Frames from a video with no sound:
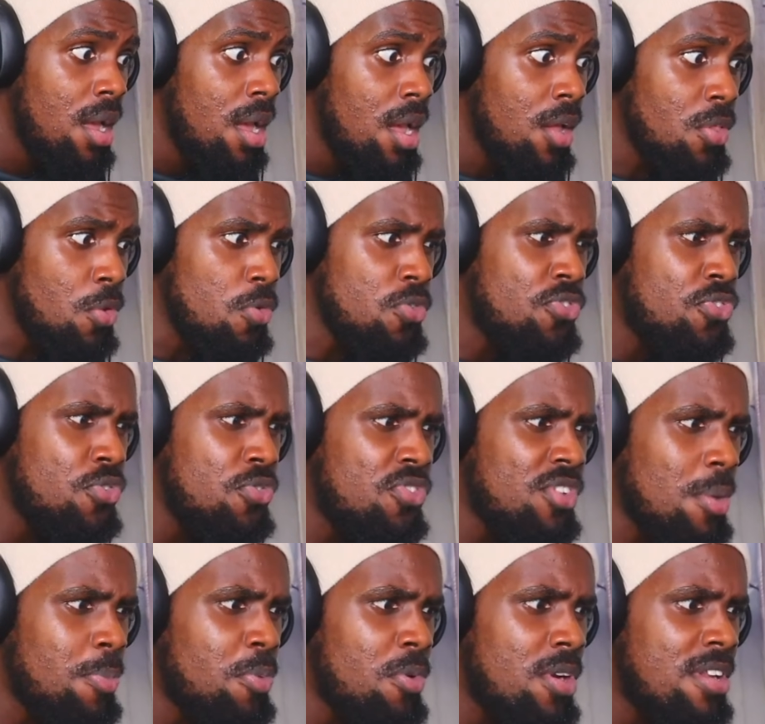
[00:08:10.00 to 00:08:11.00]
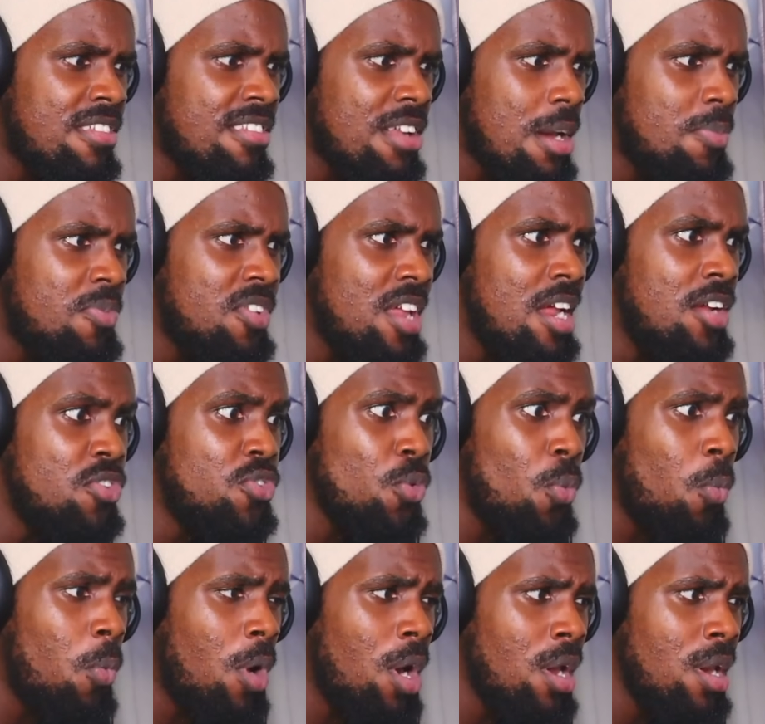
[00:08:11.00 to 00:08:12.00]
Those two separate steps into
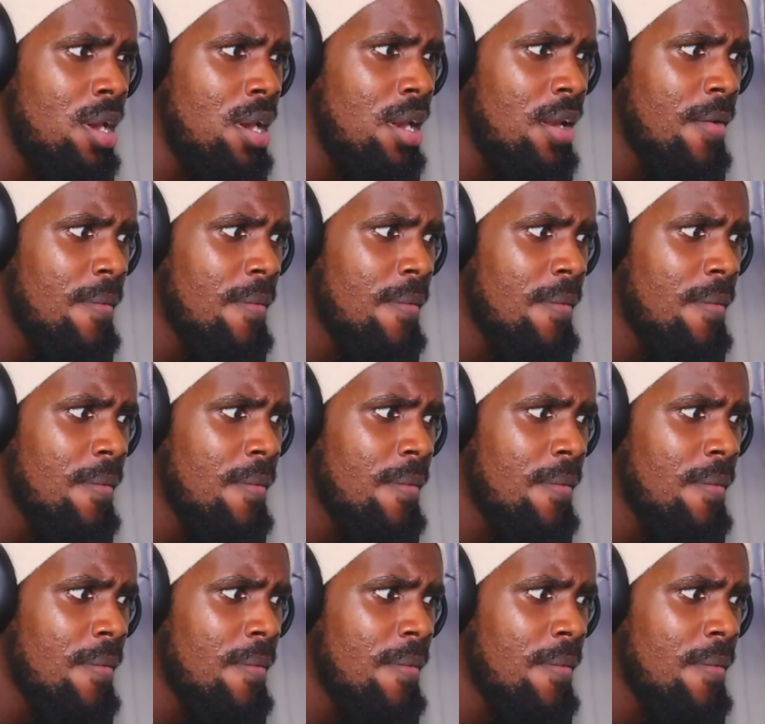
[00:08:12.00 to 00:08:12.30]
one?